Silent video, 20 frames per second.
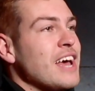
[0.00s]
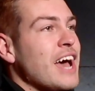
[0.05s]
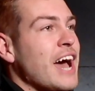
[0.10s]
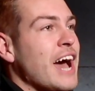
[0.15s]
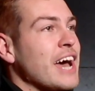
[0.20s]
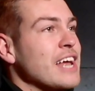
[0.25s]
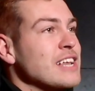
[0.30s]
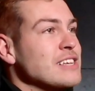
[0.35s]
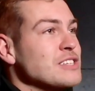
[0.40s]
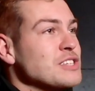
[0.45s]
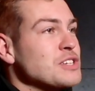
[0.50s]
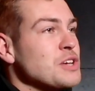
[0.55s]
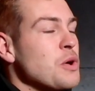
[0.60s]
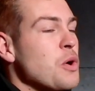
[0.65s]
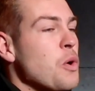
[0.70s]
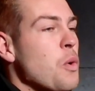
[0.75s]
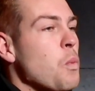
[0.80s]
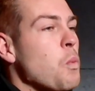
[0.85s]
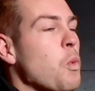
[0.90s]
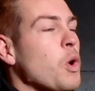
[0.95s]
And
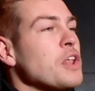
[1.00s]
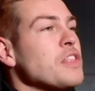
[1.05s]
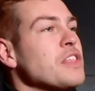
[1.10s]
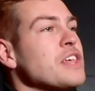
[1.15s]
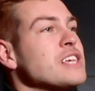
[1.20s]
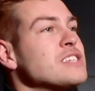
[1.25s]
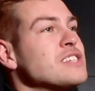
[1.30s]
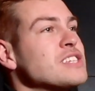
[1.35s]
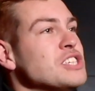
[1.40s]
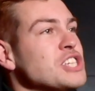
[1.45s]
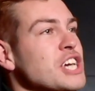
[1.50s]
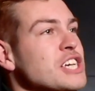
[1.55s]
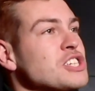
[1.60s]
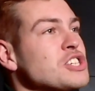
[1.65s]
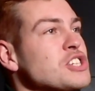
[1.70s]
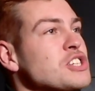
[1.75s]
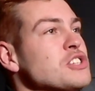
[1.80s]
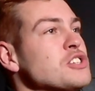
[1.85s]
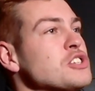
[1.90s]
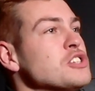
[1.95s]
one of the
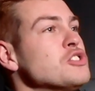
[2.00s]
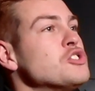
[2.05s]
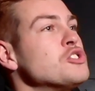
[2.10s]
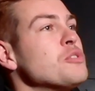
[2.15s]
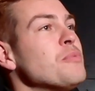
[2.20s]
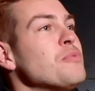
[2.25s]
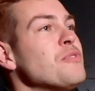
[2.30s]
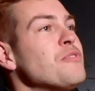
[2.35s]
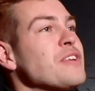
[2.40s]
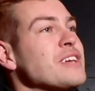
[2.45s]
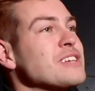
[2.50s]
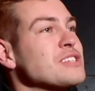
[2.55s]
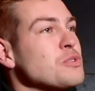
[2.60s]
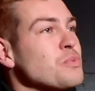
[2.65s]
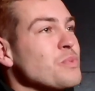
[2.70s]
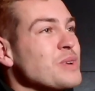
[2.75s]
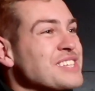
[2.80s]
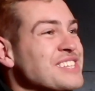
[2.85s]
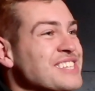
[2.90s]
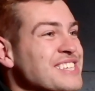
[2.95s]
suggestions and some things that
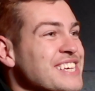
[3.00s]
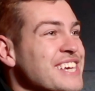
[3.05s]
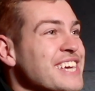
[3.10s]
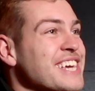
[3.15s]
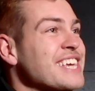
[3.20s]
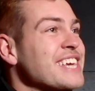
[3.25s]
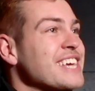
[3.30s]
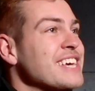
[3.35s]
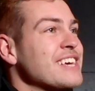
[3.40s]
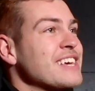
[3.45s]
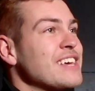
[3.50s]
we see